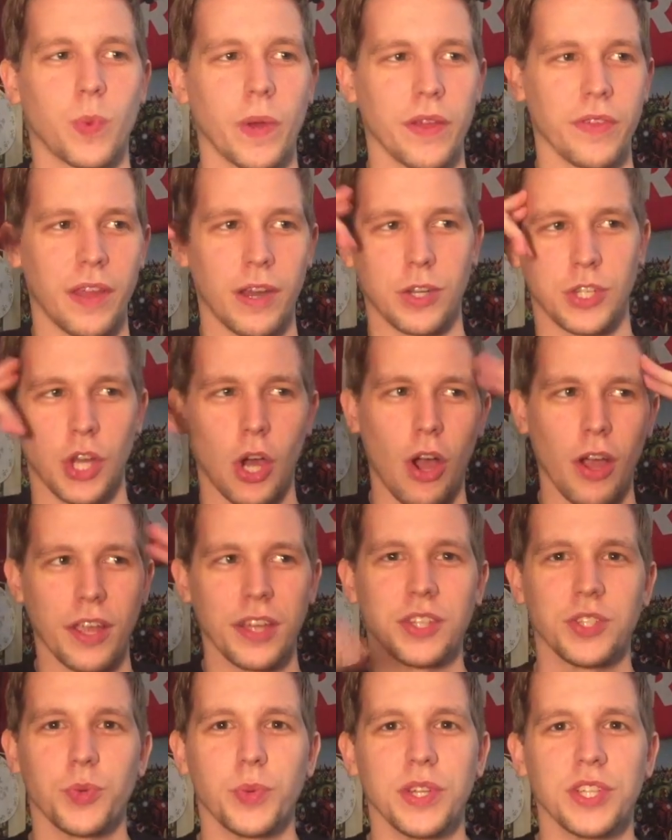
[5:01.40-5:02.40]
where they're
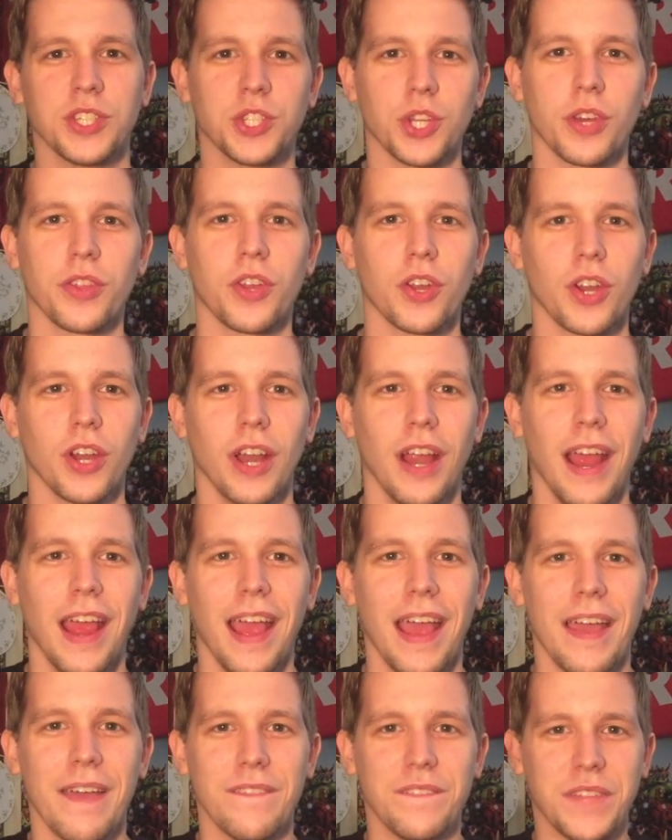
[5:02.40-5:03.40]
talking to each other
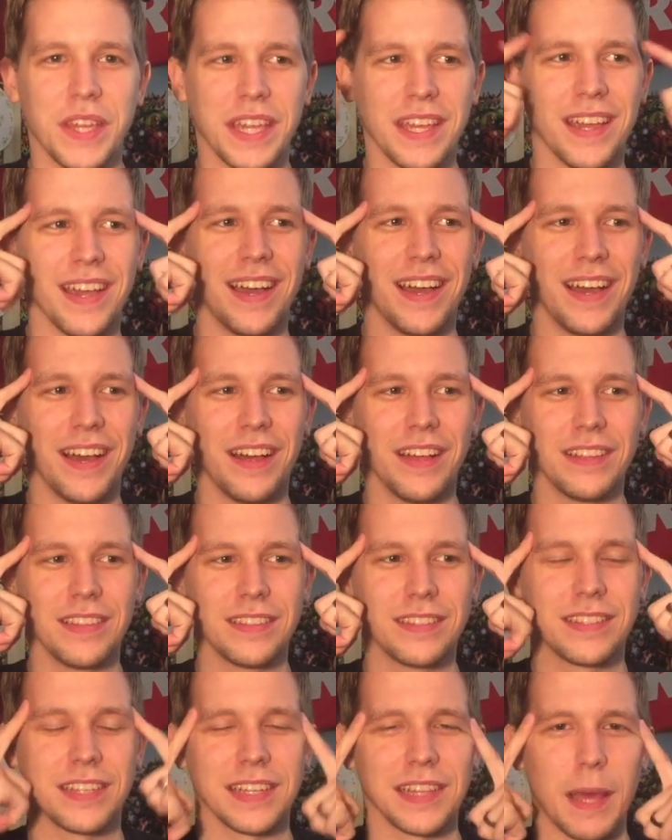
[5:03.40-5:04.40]
via
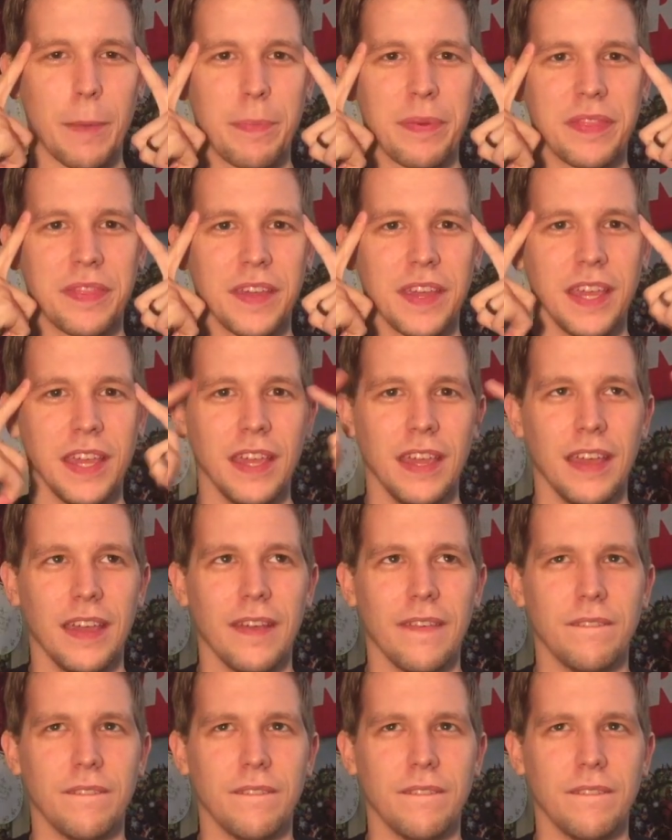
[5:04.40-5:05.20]
telepathy,